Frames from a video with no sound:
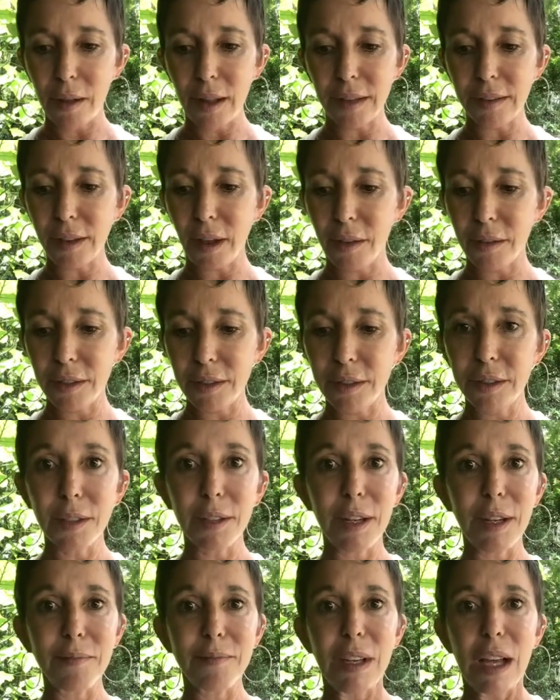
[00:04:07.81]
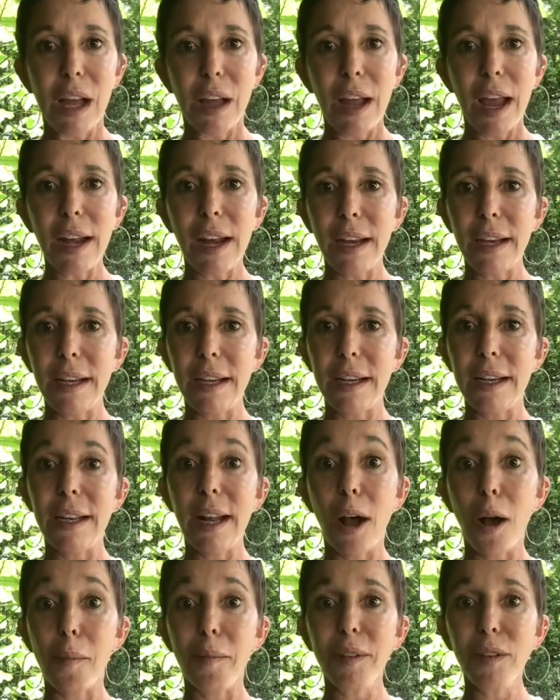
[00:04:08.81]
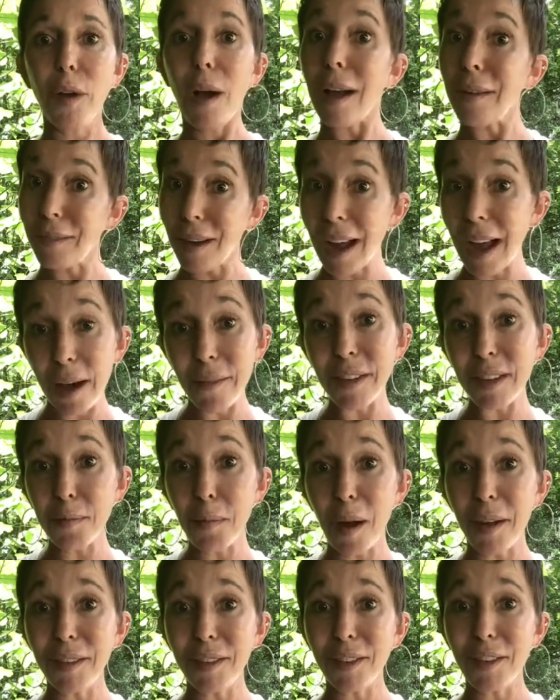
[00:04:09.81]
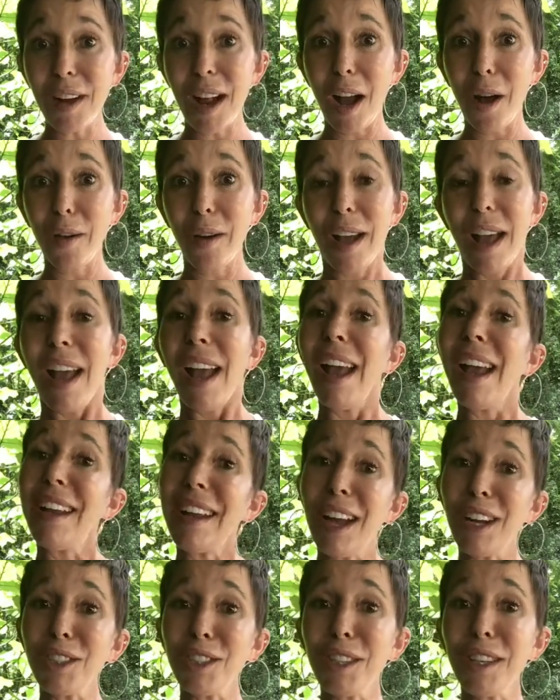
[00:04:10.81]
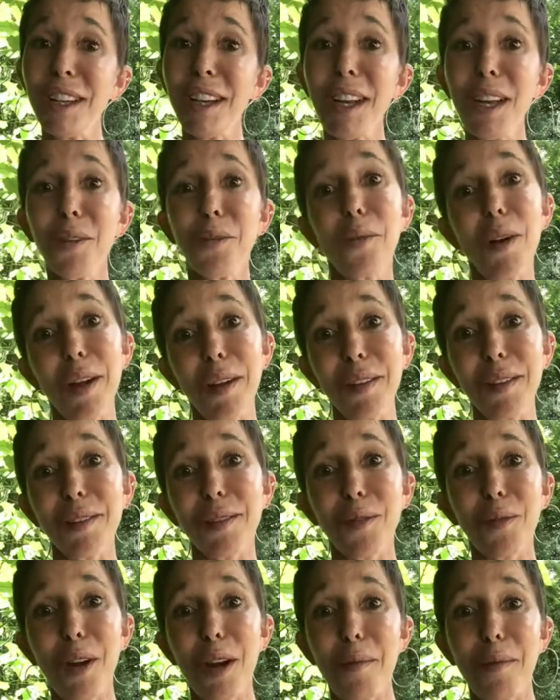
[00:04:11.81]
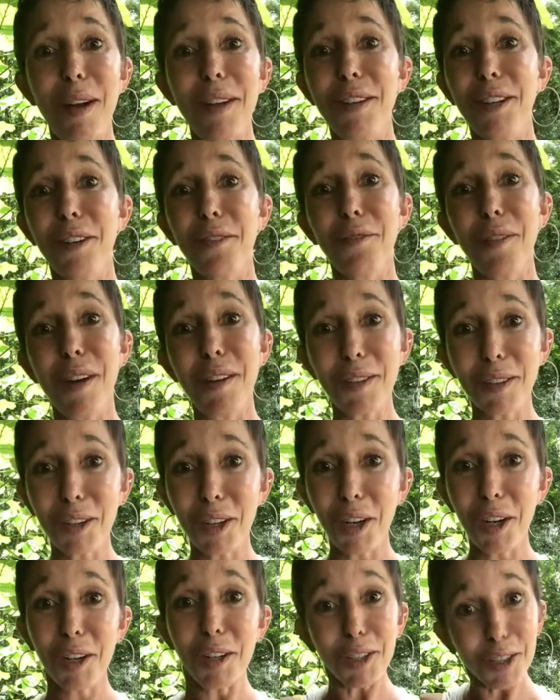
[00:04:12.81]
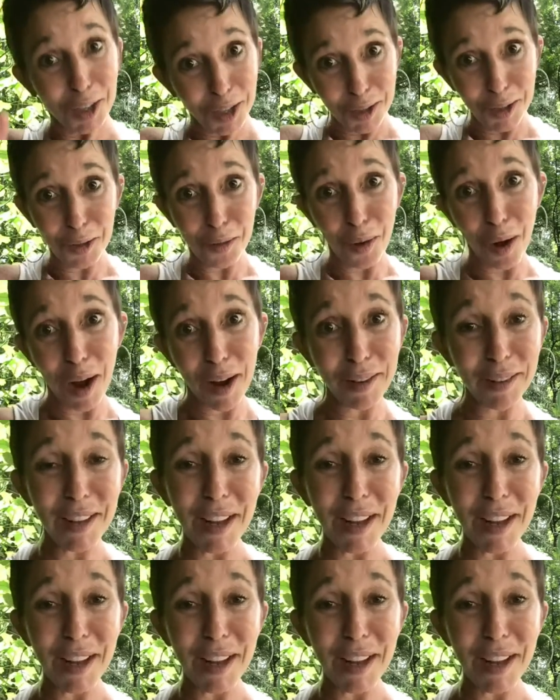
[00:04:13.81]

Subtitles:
That's all there's to it, and I needed help. So I have a sponsor now, and actually it was one of my dear friends, Kurt and Kwan.